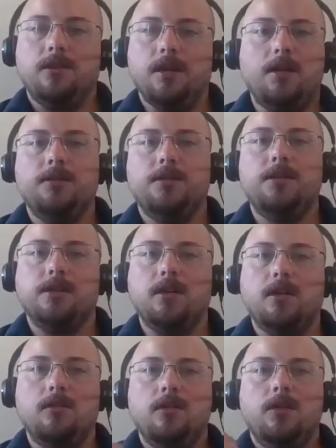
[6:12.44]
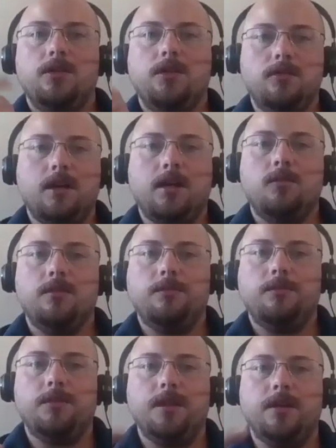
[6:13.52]
100 years ago, you and
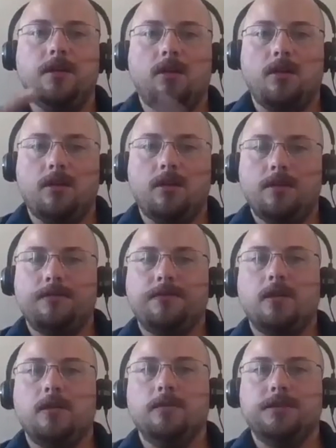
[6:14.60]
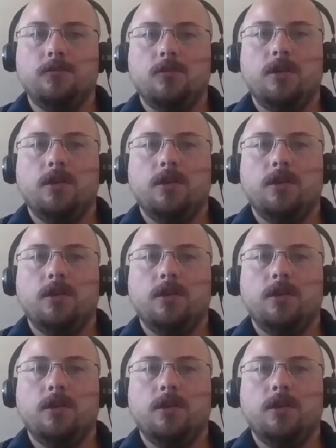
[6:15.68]
I would have been on a farm somewhere,